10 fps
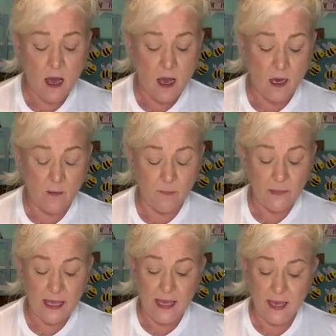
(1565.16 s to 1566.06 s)
Um,
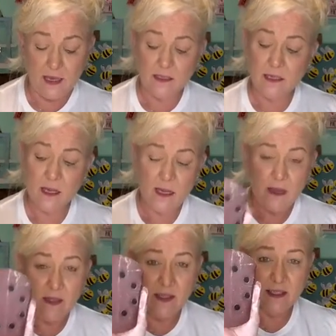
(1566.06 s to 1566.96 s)
and
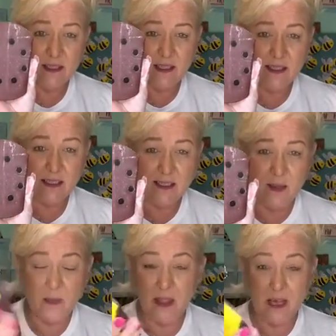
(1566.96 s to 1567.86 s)
this is
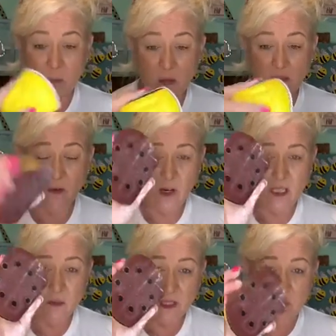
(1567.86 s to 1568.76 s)
something that most of your
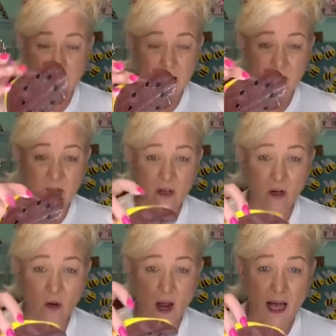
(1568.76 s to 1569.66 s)
husbands might have in the
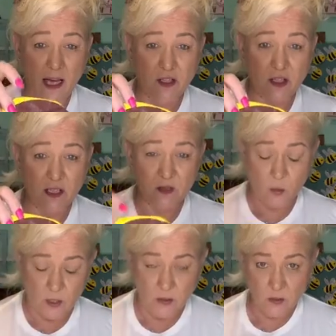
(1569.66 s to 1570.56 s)
garage is
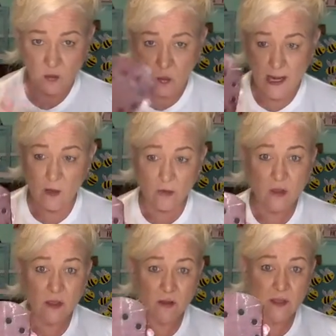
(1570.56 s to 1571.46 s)
one of those
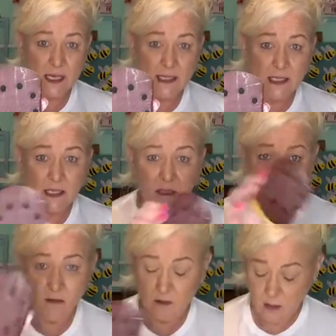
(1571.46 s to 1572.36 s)
round
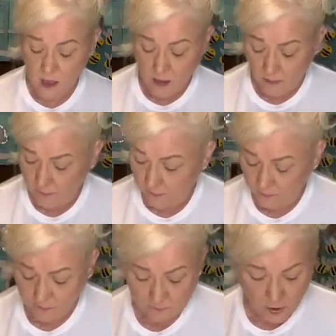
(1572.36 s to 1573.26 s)
sanding um,
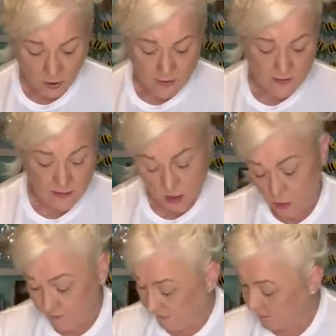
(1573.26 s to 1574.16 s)
parts.
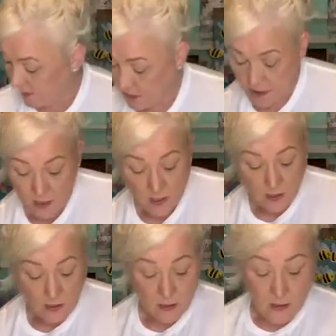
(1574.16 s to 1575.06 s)
So,
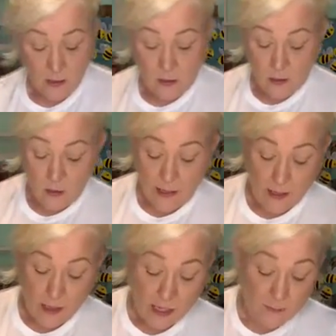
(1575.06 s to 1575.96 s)

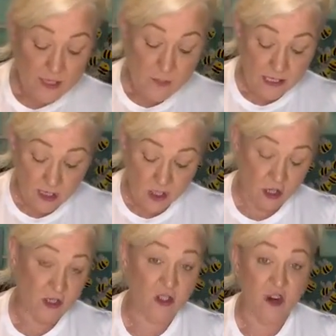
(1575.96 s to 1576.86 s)
okay, I'm just making
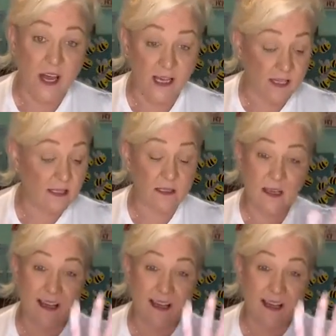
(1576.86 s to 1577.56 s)
sure it's dry because